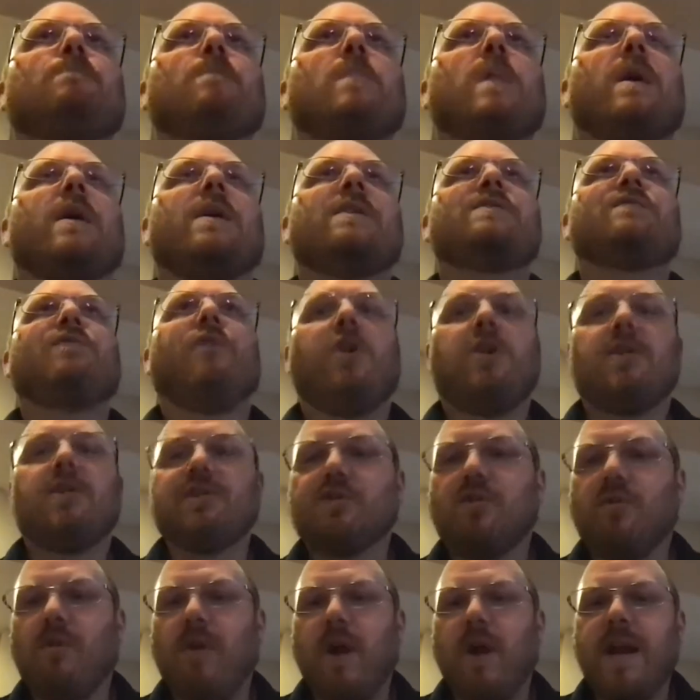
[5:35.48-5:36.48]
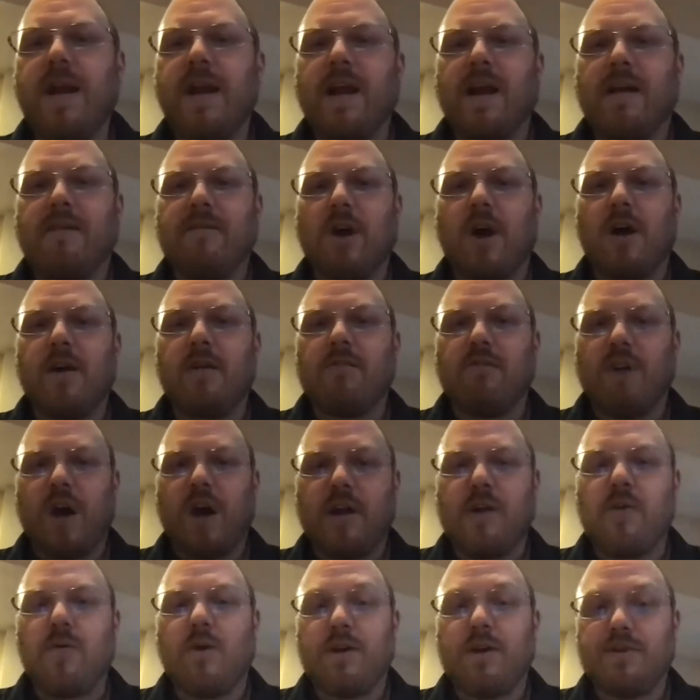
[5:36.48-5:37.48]
As far as grading, I've gotten a lot
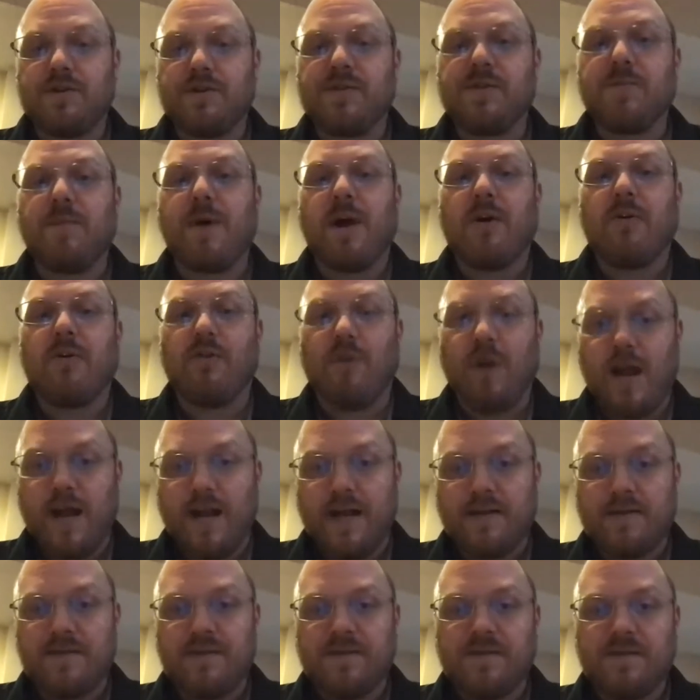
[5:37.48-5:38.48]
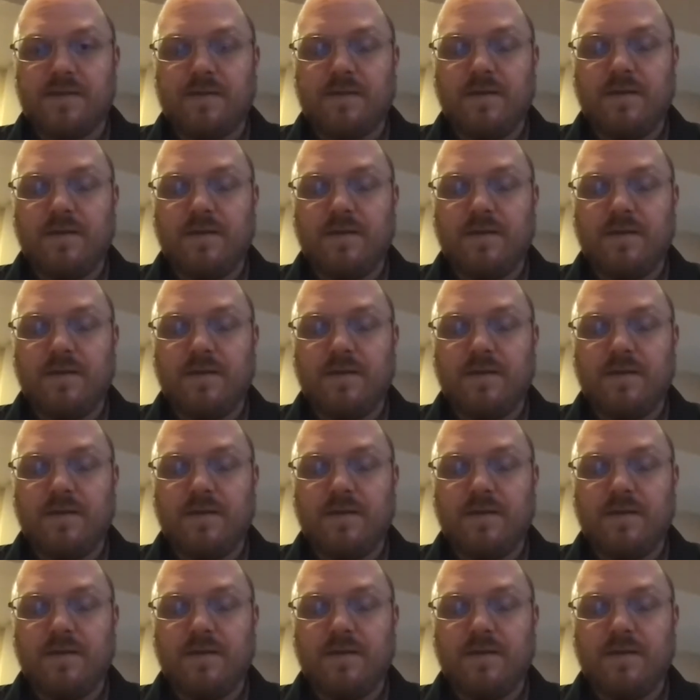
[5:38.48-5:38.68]
of questions about grades.